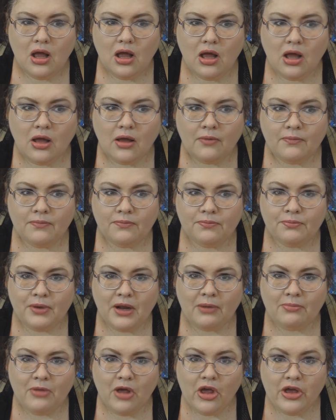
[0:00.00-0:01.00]

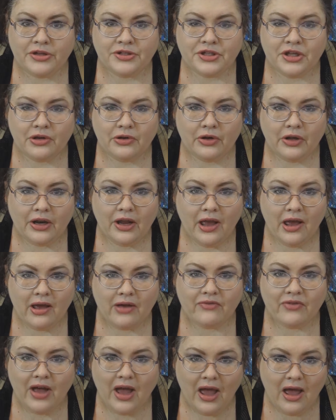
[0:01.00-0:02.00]
But I'm also going to
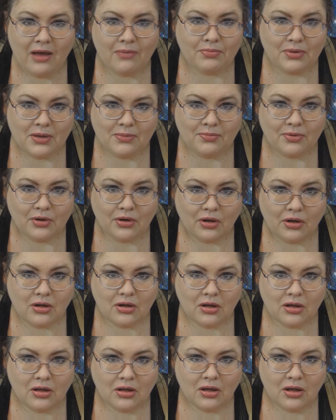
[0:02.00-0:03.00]
have a happy
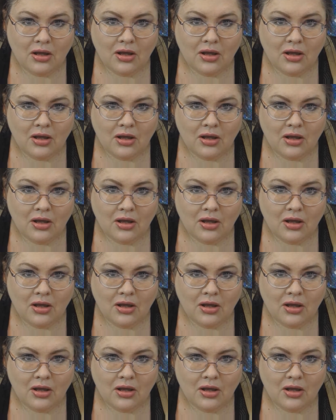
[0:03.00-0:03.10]
book